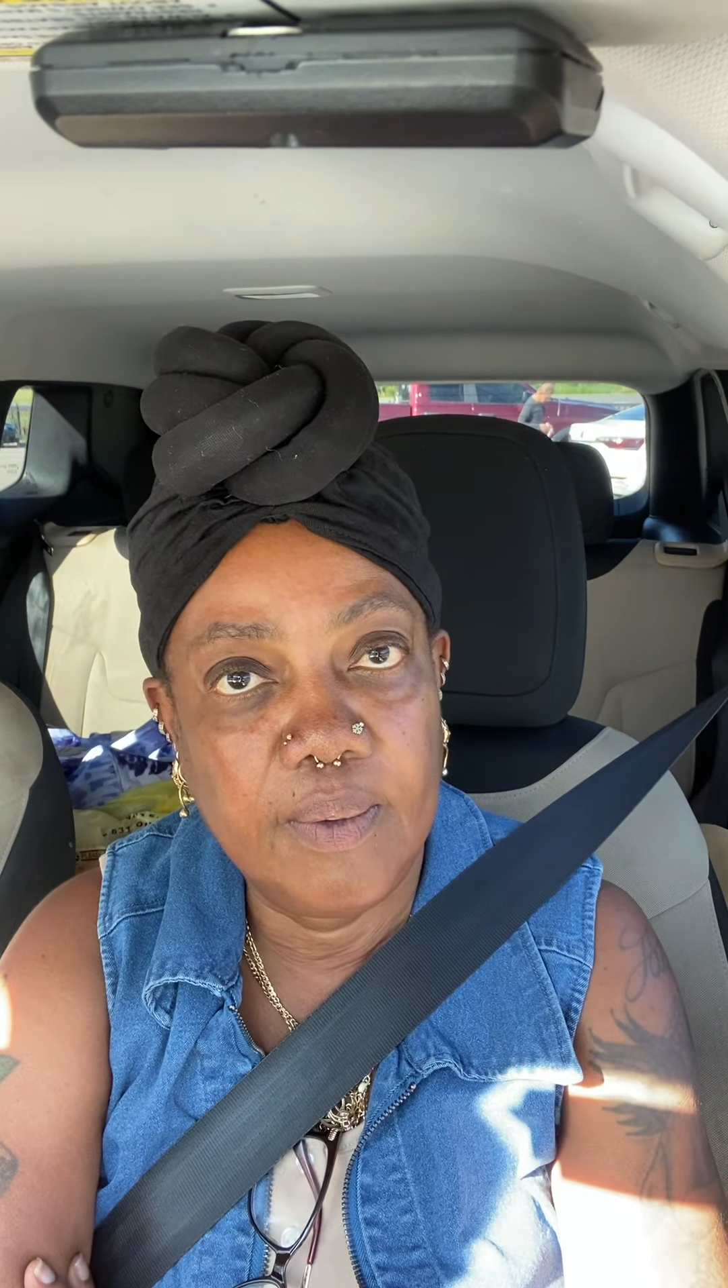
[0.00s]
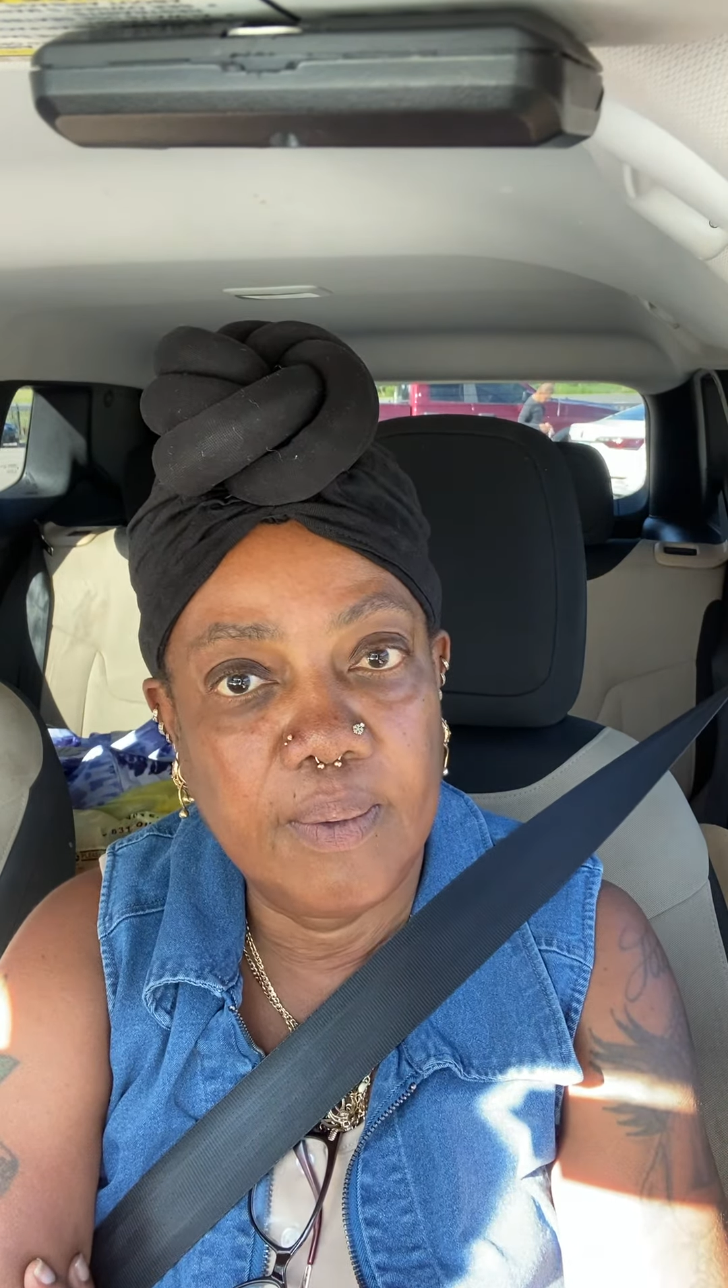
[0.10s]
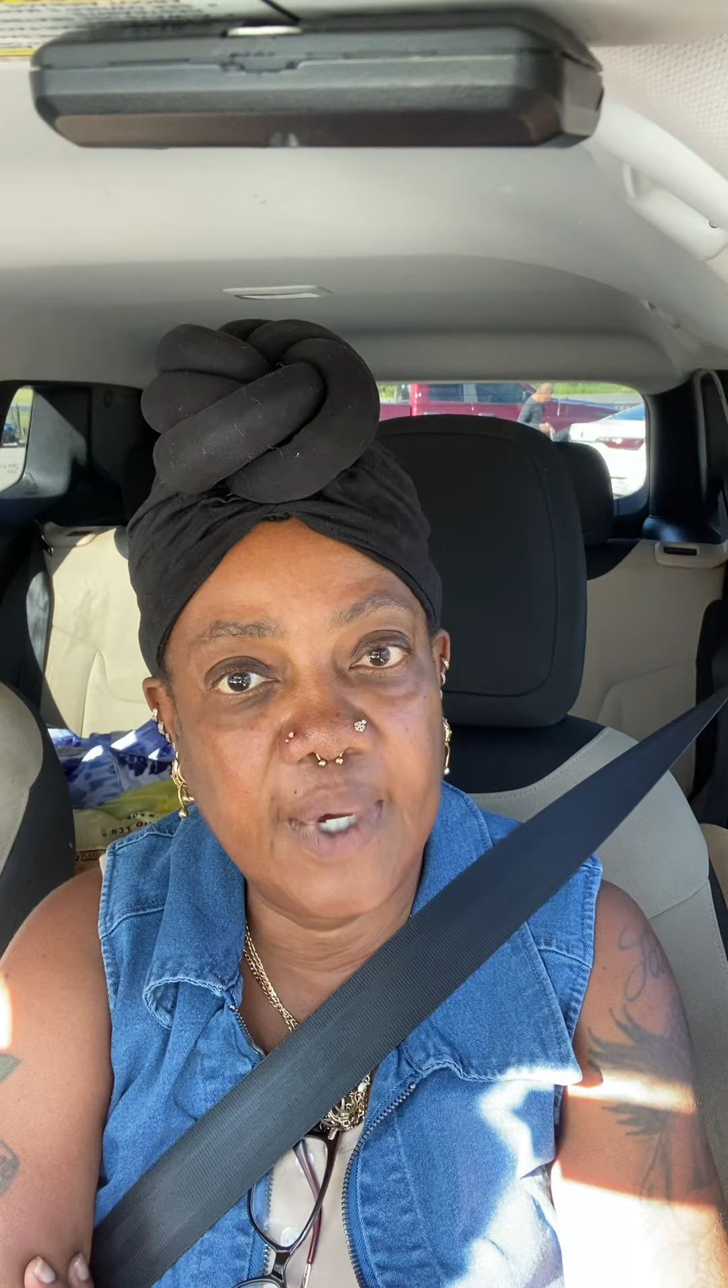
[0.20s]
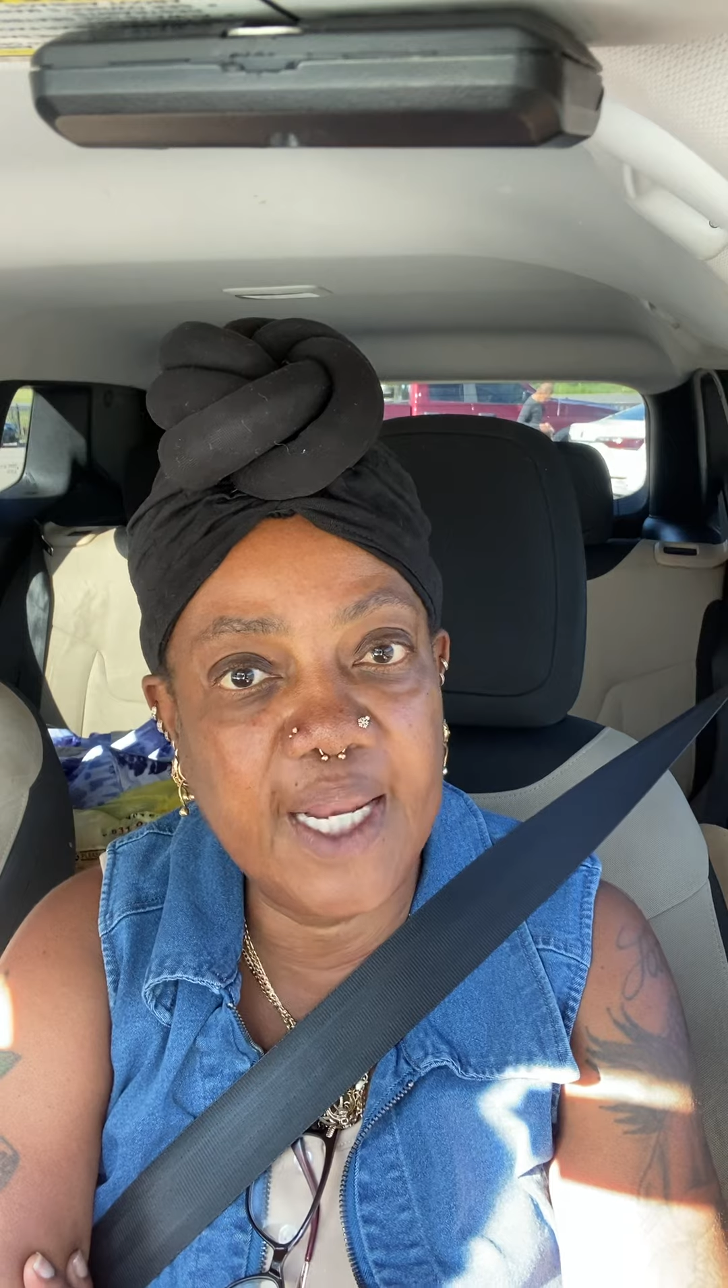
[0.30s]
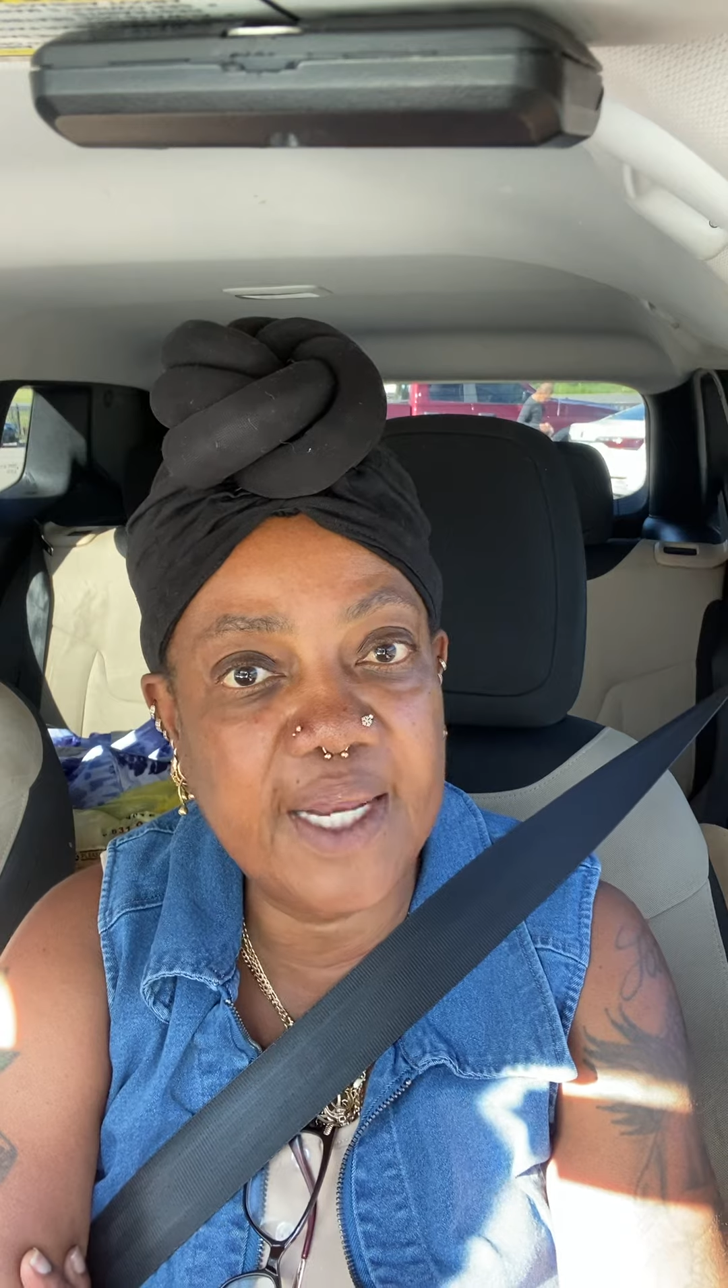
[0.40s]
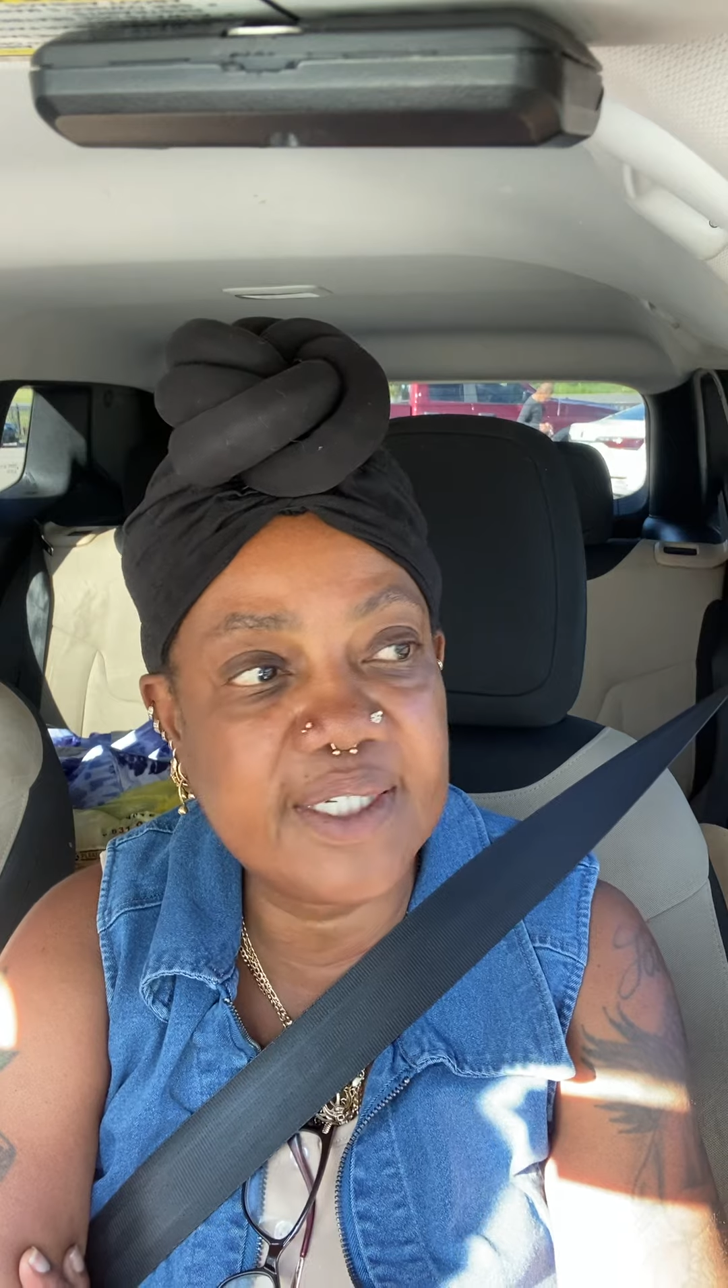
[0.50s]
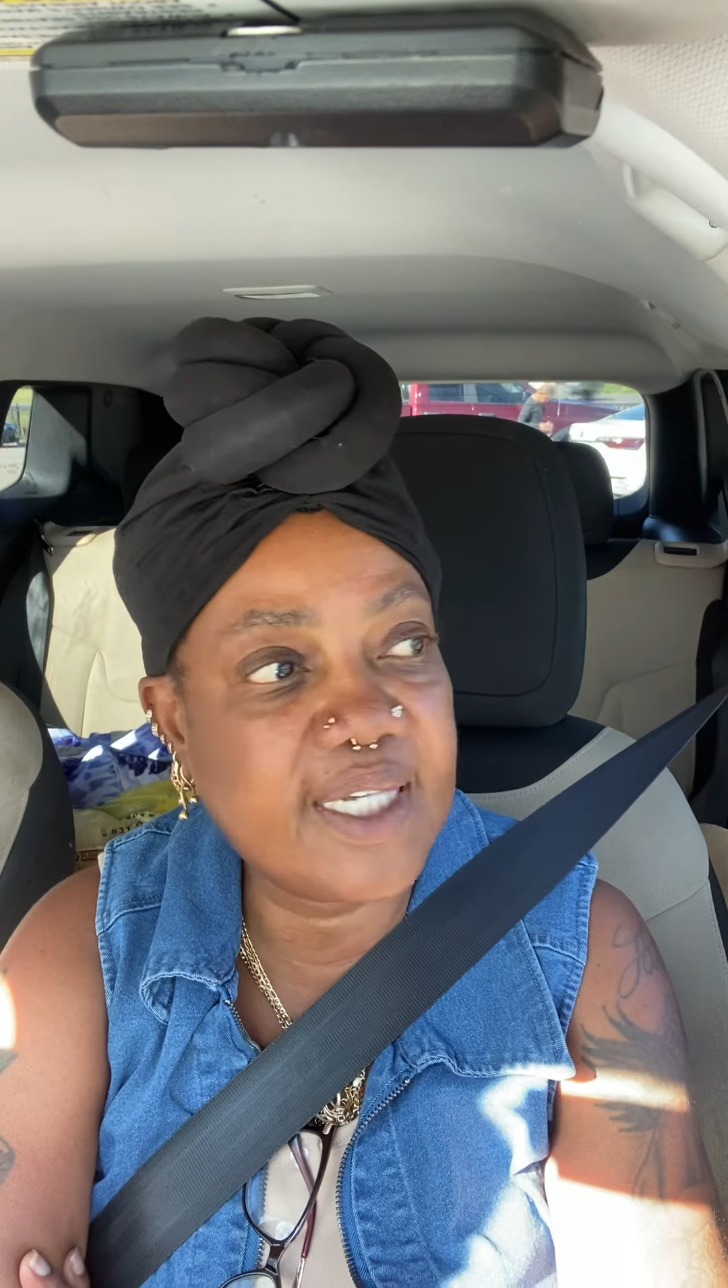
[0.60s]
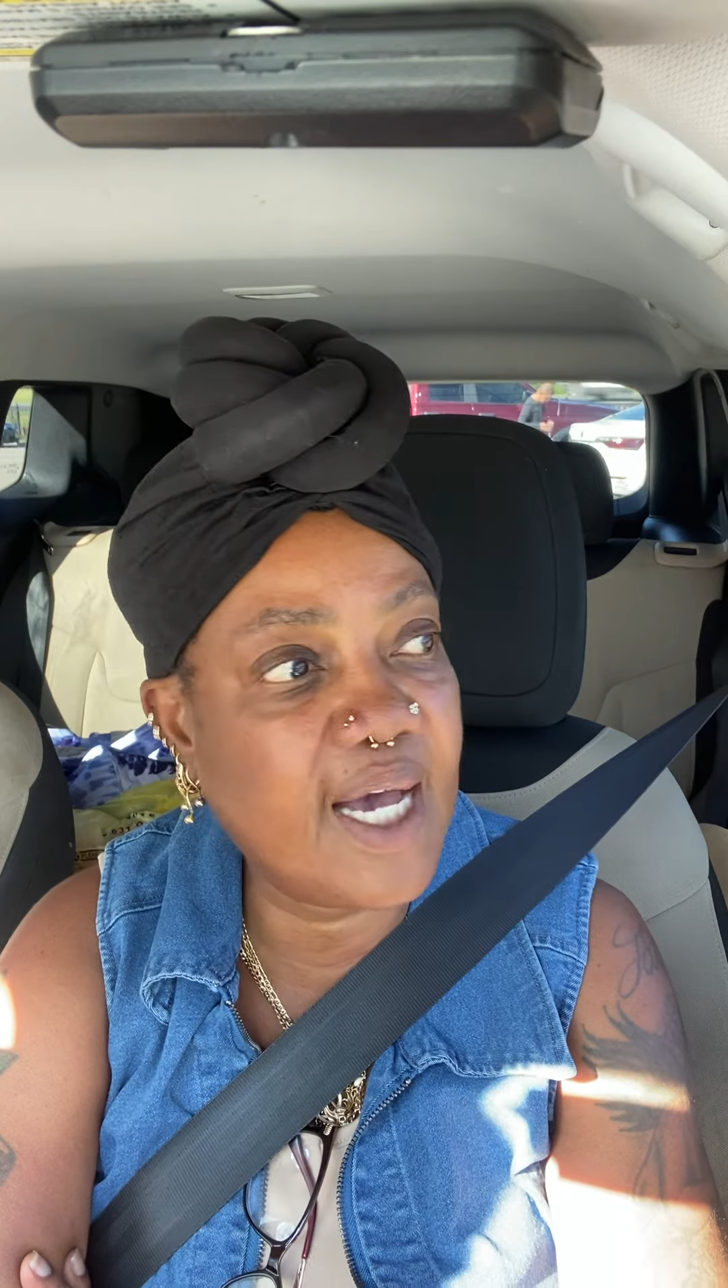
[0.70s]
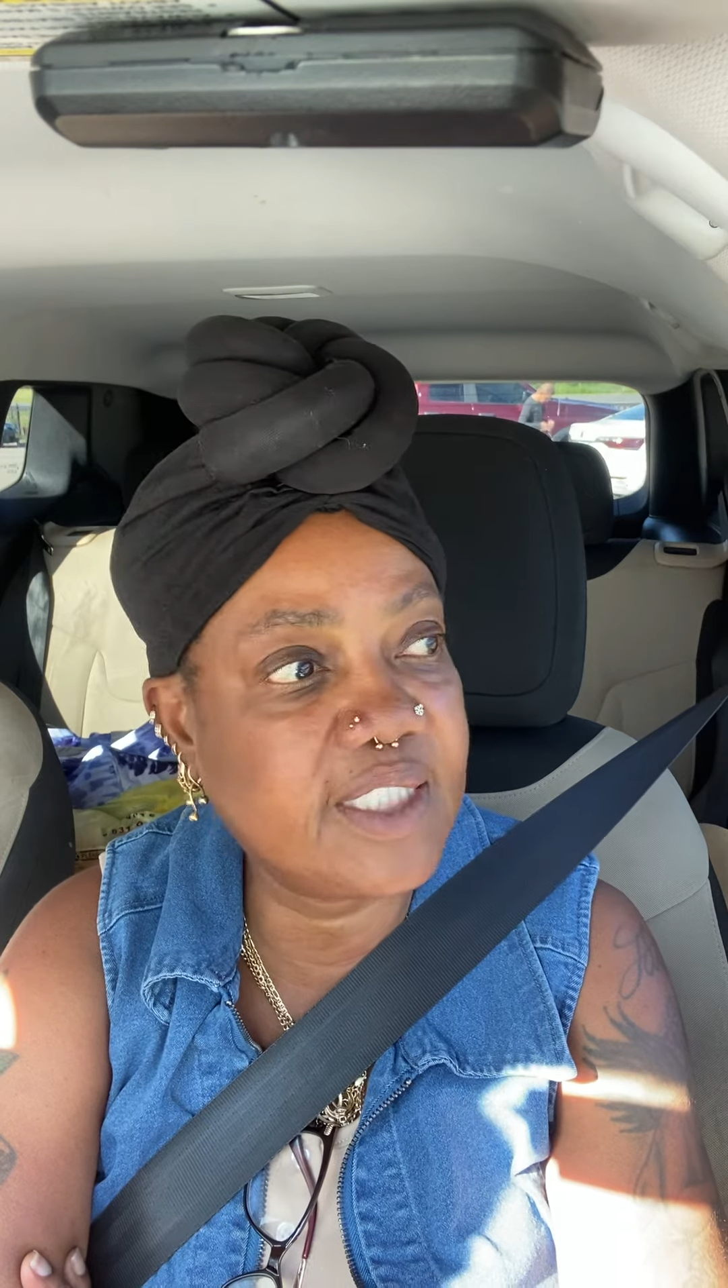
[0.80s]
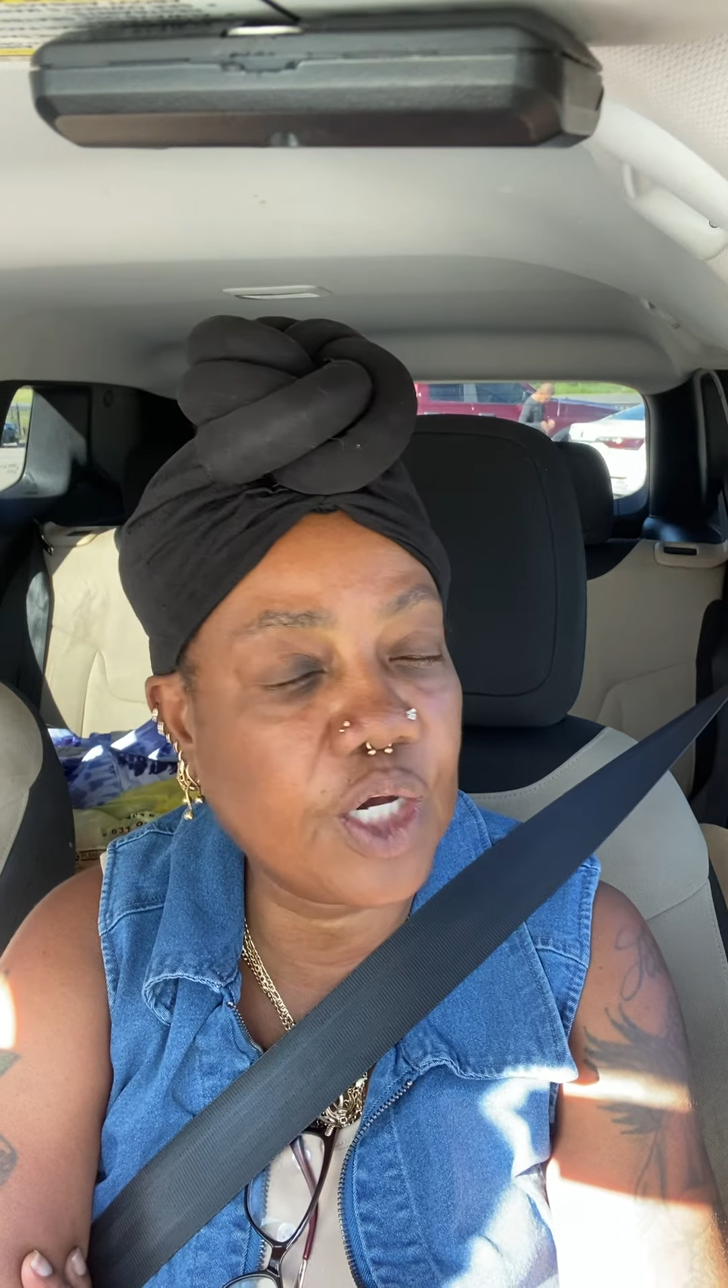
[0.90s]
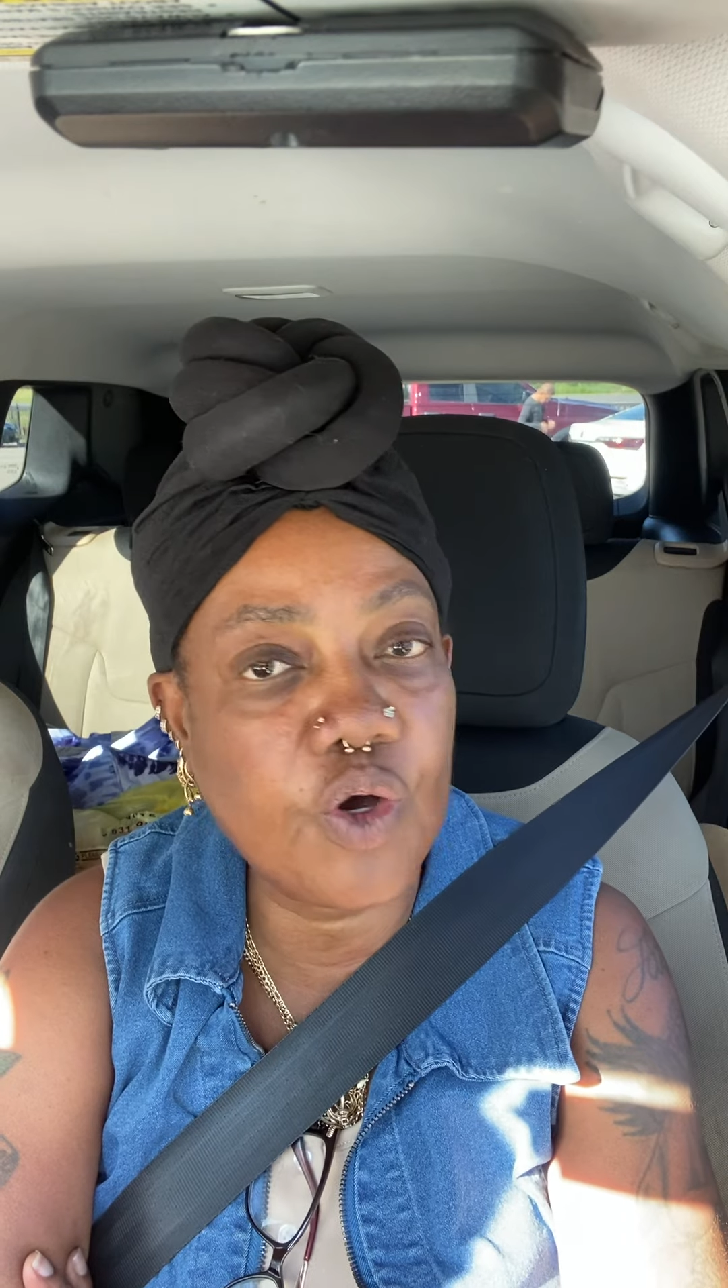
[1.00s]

Well, ladies, I say,